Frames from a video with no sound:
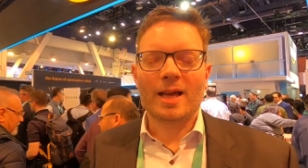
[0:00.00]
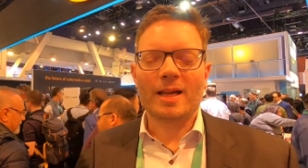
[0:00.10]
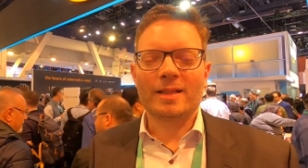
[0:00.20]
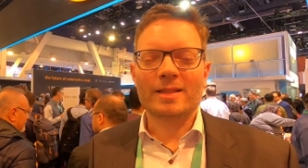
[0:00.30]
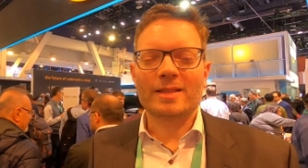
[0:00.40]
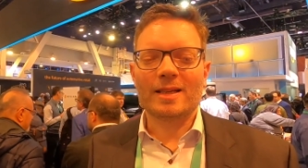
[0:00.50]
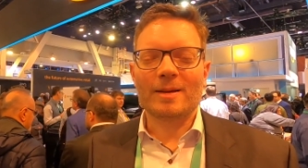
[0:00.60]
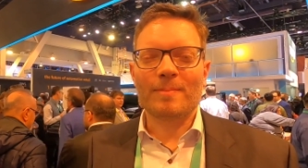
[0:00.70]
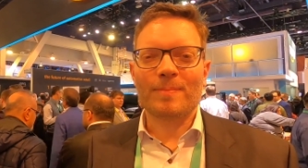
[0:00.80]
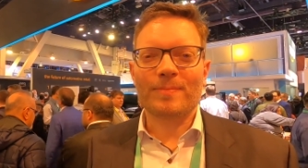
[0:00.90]
And
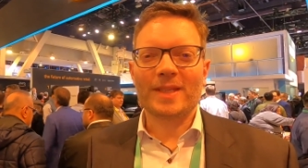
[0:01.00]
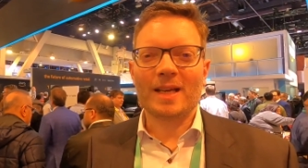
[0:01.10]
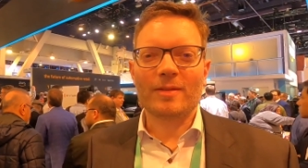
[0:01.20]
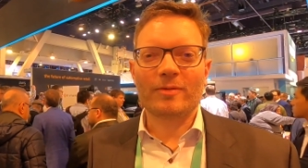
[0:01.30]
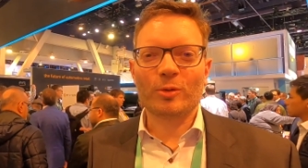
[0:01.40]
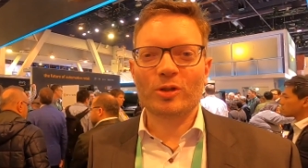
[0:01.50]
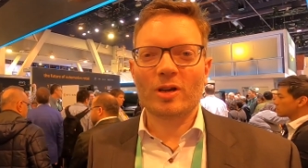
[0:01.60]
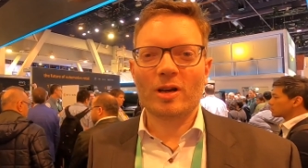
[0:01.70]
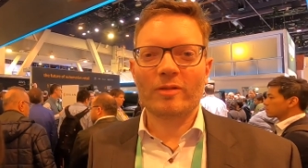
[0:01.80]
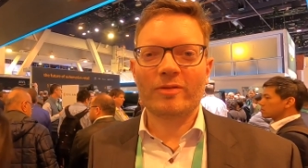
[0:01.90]
um, yeah, the
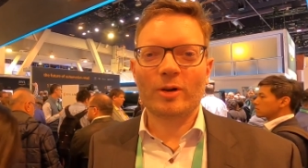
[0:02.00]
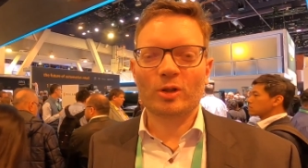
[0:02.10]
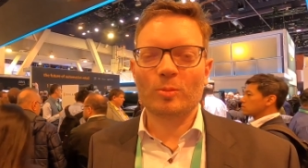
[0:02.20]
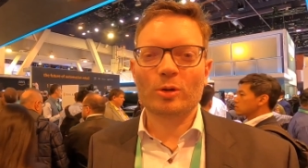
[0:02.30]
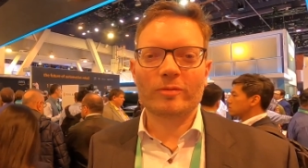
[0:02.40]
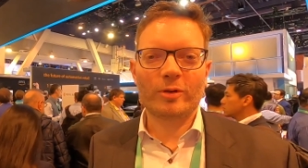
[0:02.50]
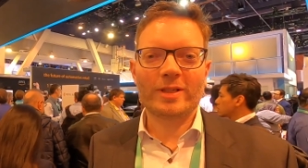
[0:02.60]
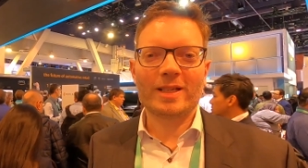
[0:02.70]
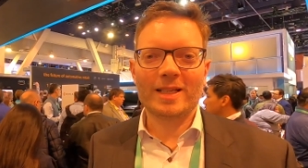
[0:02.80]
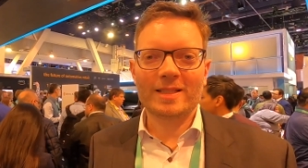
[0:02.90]
future of automotive
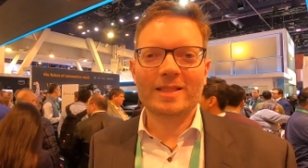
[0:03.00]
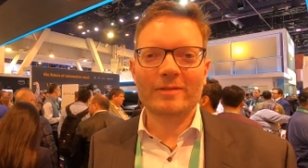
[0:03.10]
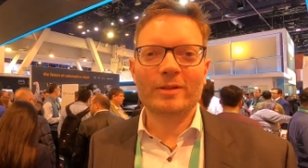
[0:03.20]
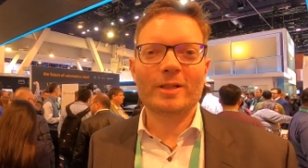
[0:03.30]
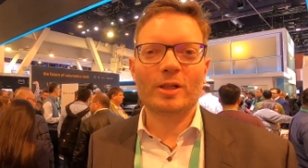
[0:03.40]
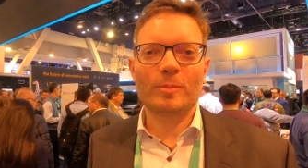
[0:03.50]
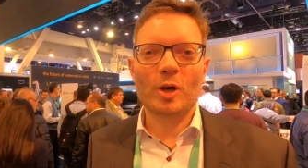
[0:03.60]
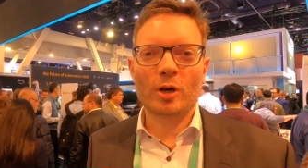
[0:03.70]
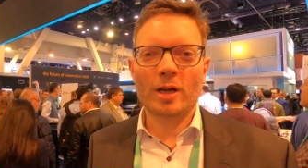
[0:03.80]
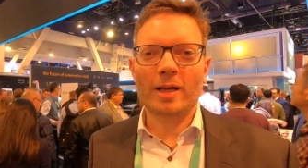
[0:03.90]
retail is definitely going to
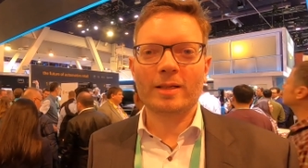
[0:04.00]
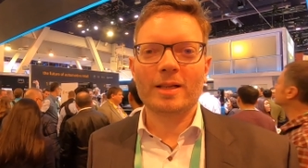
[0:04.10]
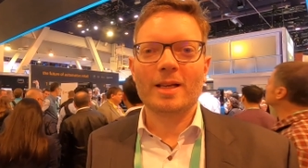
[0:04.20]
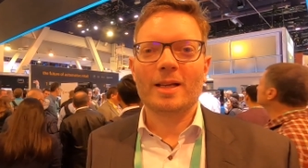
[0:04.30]
be online,